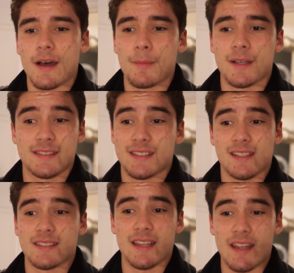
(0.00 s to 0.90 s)
because as
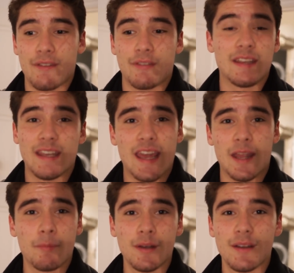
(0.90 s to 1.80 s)
I said, if he
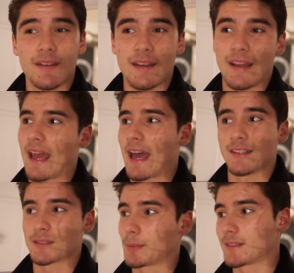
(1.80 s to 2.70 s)
came and I had
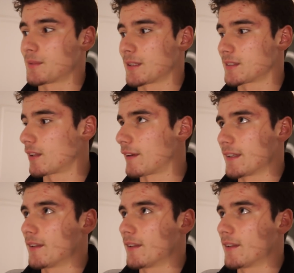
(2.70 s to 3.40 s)
this place to myself,